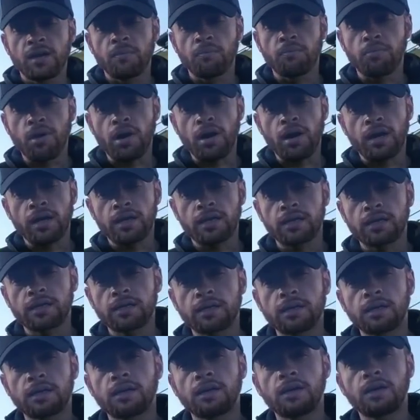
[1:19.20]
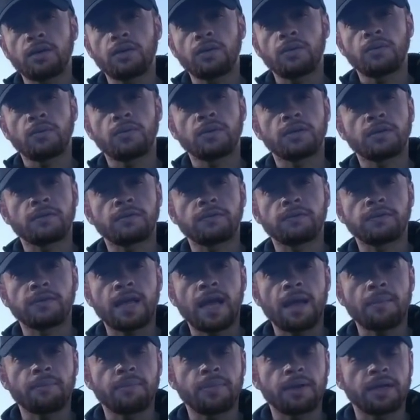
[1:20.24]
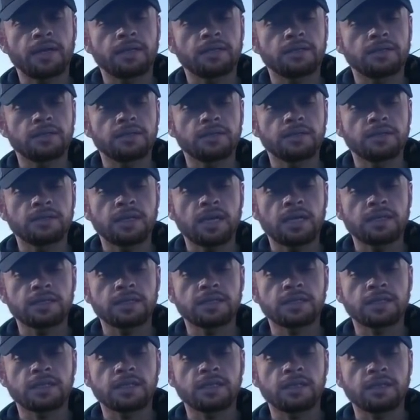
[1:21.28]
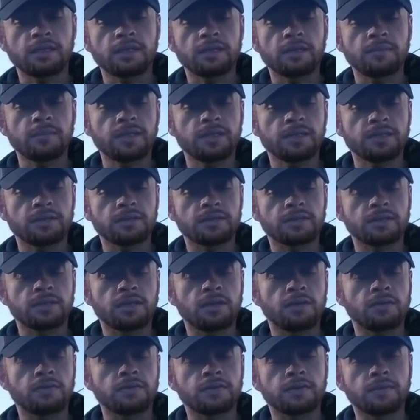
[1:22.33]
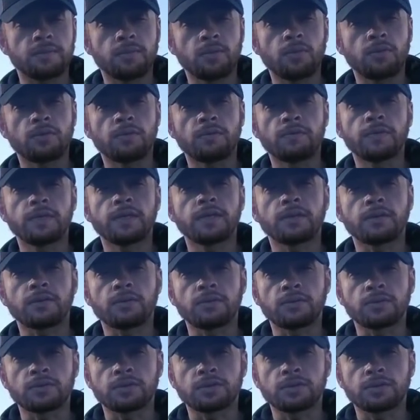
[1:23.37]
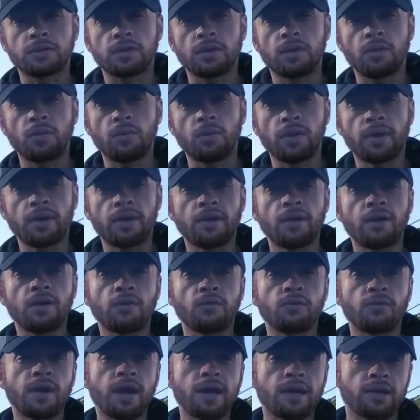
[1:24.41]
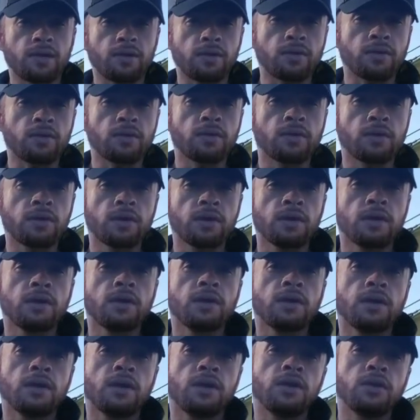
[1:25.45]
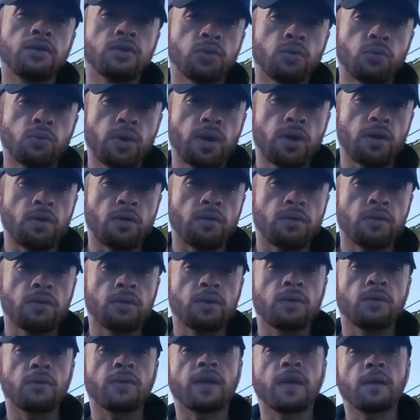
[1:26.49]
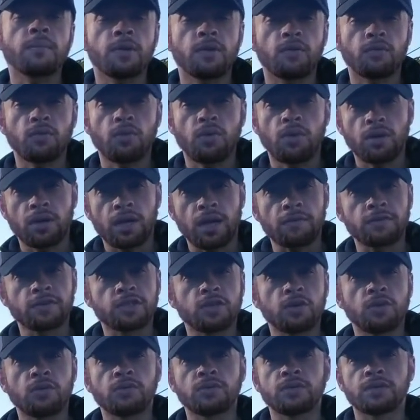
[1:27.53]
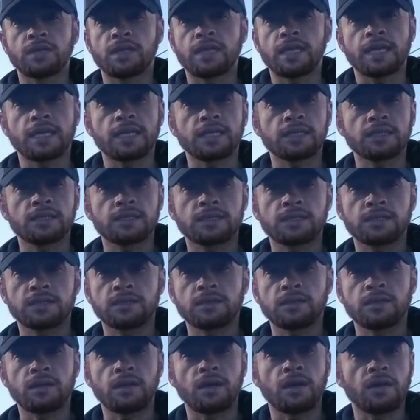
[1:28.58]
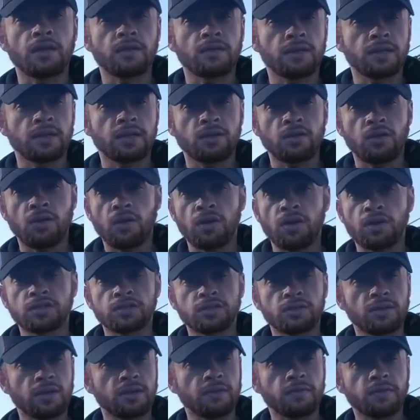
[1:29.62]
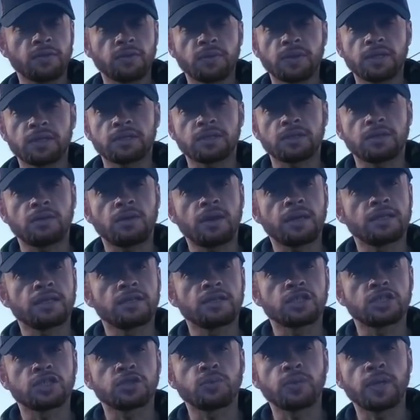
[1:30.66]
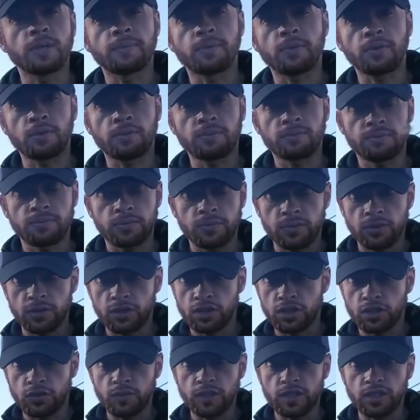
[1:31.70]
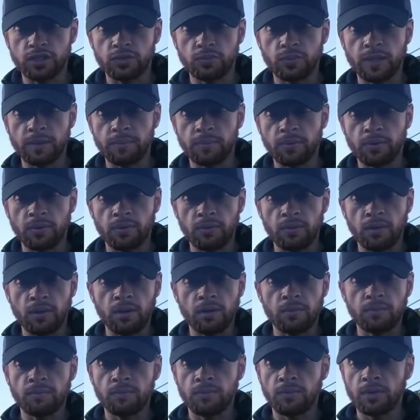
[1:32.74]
But with a flatbed, you're not just going to limit yourself to motor vehicles, where a wrecker, you will. Don't get me wrong, I've towed things other than cars. Like a few weeks ago, I did a sweeper, street sweeper,